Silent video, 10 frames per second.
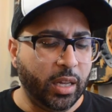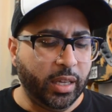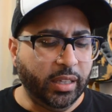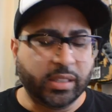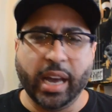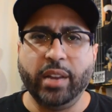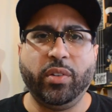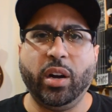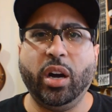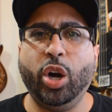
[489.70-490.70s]
He's kind of
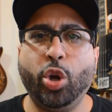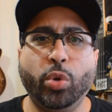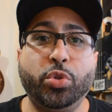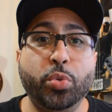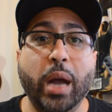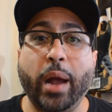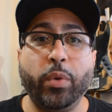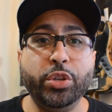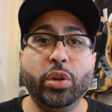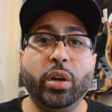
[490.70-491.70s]
a go-to guy
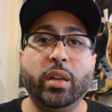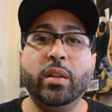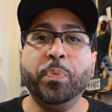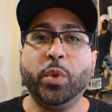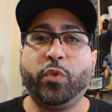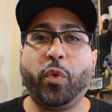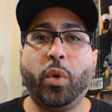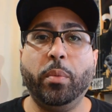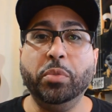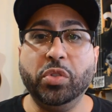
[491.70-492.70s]
when you're looking
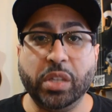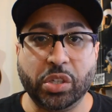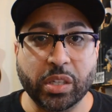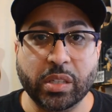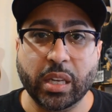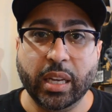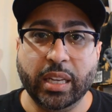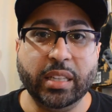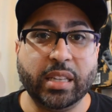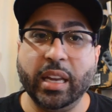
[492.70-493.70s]
for musicians.
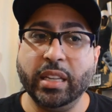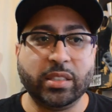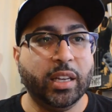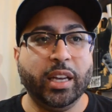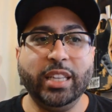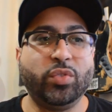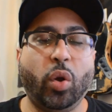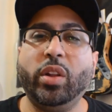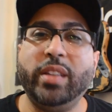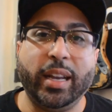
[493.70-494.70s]
His
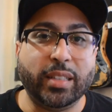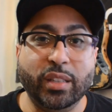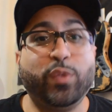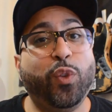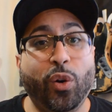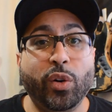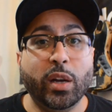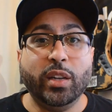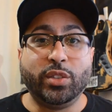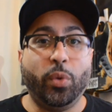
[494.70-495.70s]
Rolodex is full.
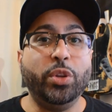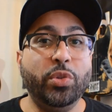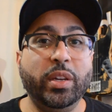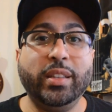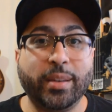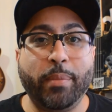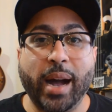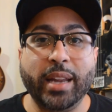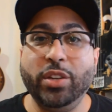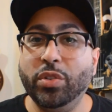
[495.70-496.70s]
So when you need
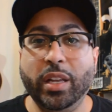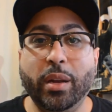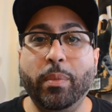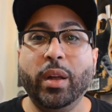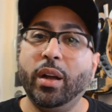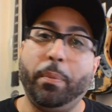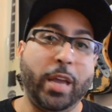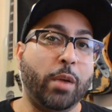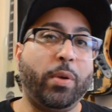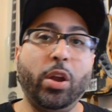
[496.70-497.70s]
somebody, you need a
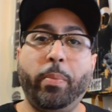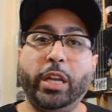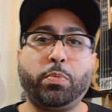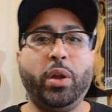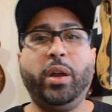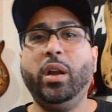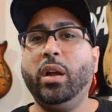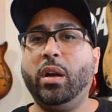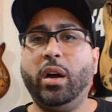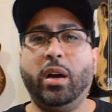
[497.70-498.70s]
piano player, bass player,
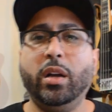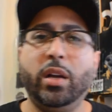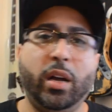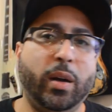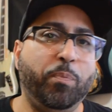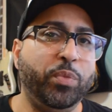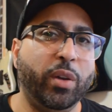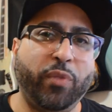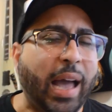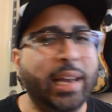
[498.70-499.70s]
a
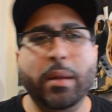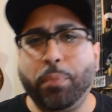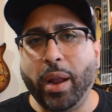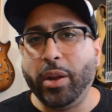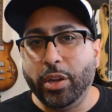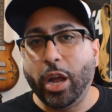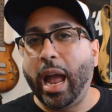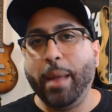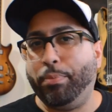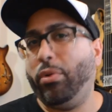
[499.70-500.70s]
violin
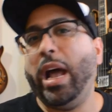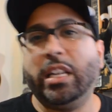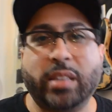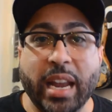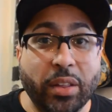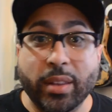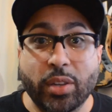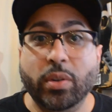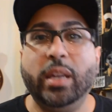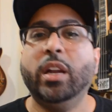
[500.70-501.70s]
player, brass, anything
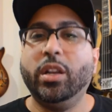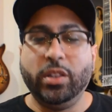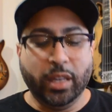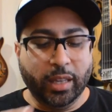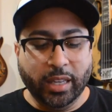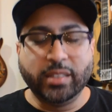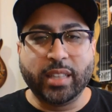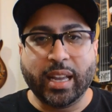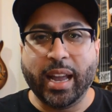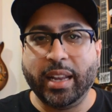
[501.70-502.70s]
you need, he's
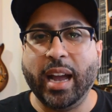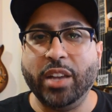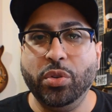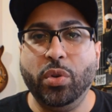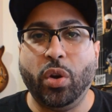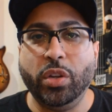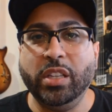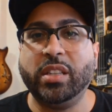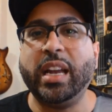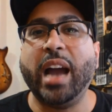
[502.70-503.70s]
the
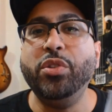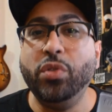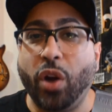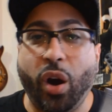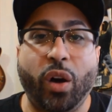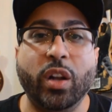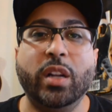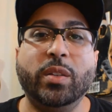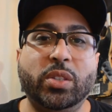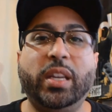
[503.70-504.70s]
guy you call
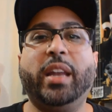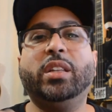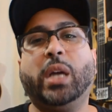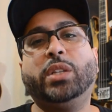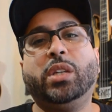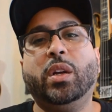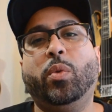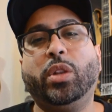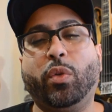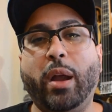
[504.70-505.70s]
to get in touch
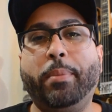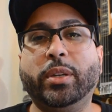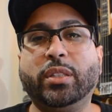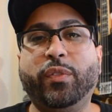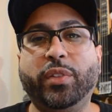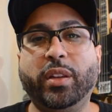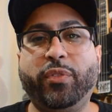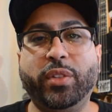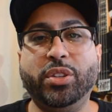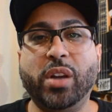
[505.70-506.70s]
with the right person for
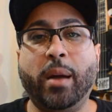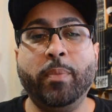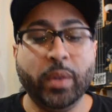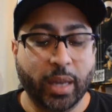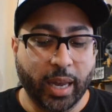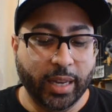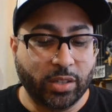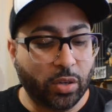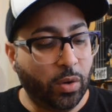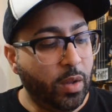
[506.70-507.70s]
the job. And
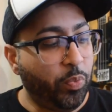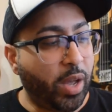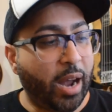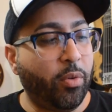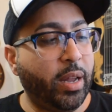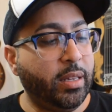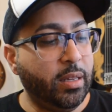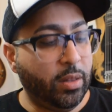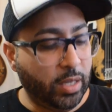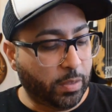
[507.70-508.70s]
so I read
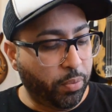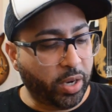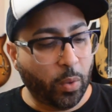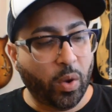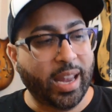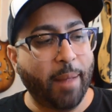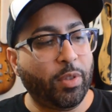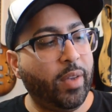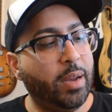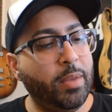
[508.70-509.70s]
this book, and what
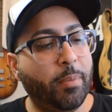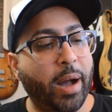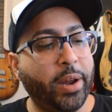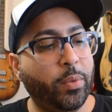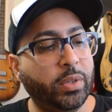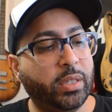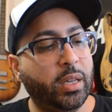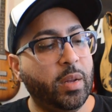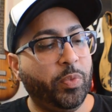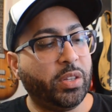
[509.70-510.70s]
captivated me about it was
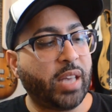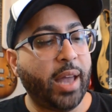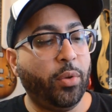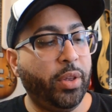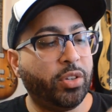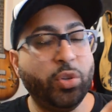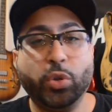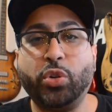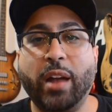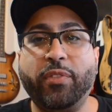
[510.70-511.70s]
the title, There's No
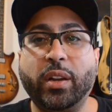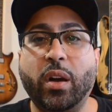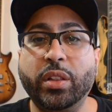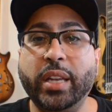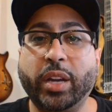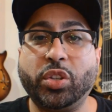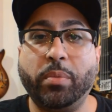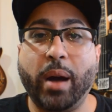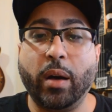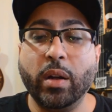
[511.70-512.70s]
Traffic on the Extra
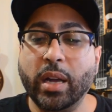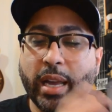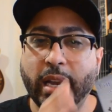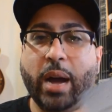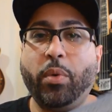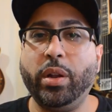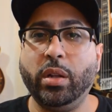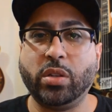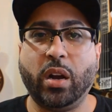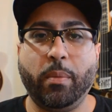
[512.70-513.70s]
Mile. And I wanted
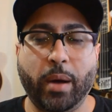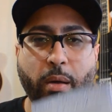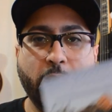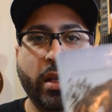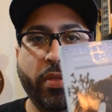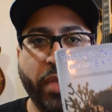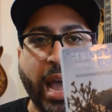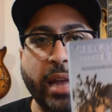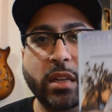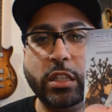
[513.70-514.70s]
to talk about
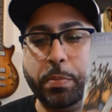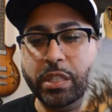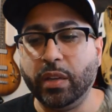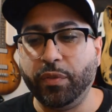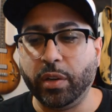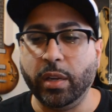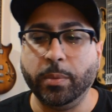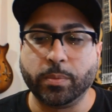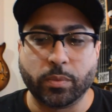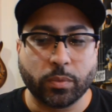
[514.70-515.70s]
that specifically.
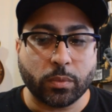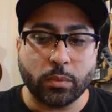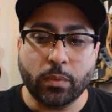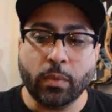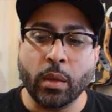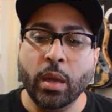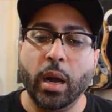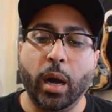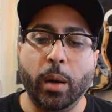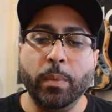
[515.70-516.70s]

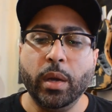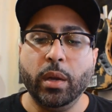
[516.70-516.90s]
The